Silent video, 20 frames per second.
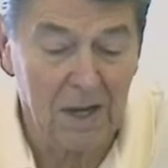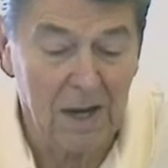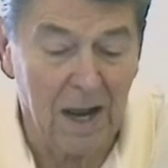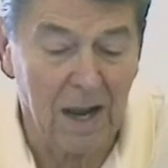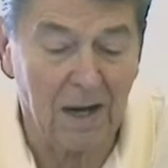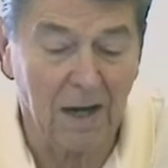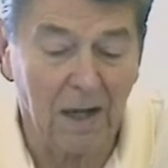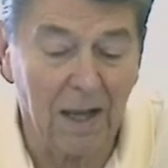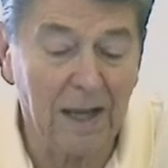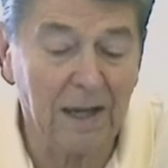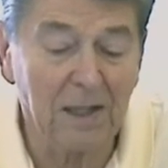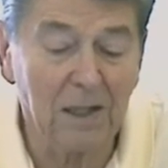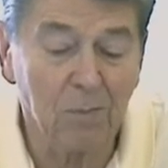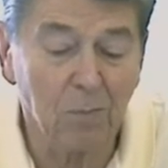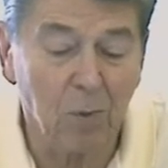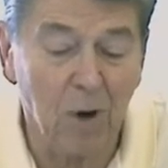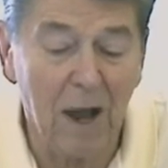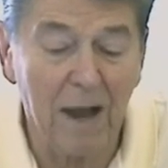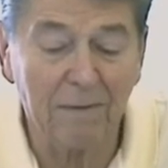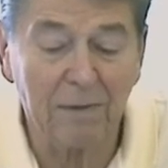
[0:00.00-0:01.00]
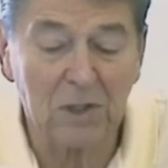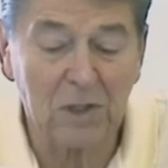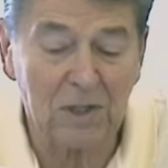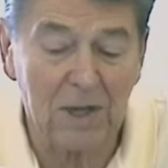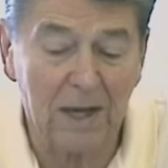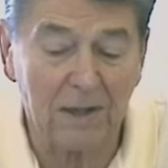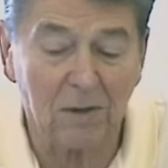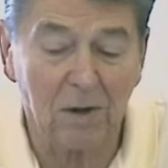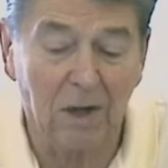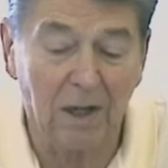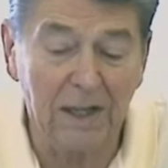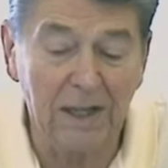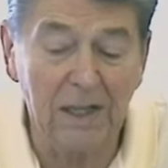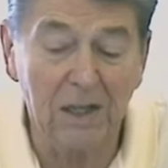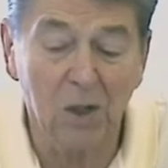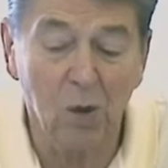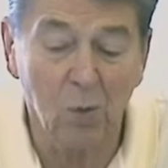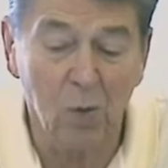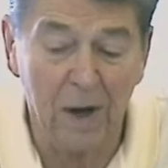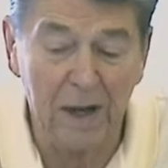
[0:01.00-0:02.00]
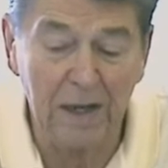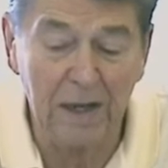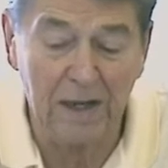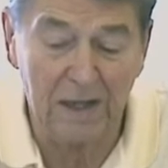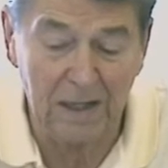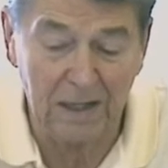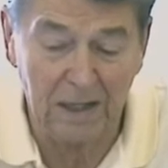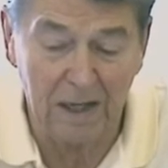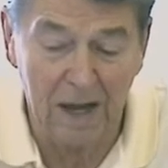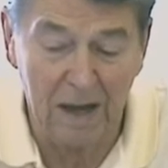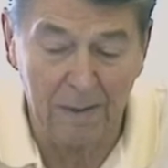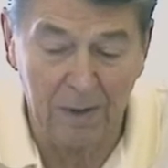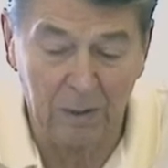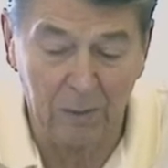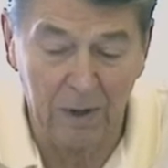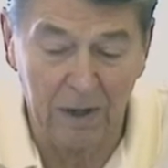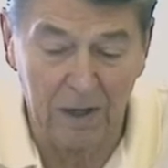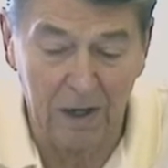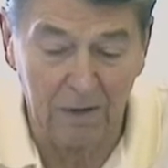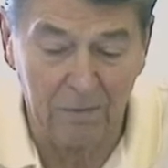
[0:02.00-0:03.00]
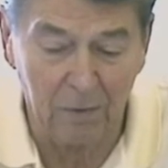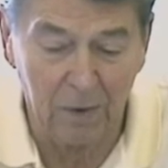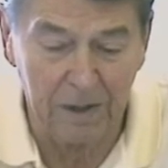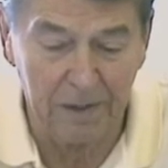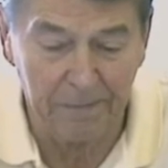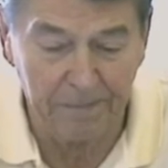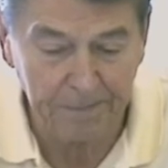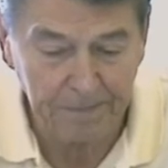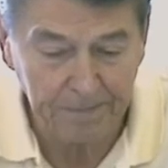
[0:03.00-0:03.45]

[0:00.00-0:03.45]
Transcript: and letting the private sector lead the way to economic recovery.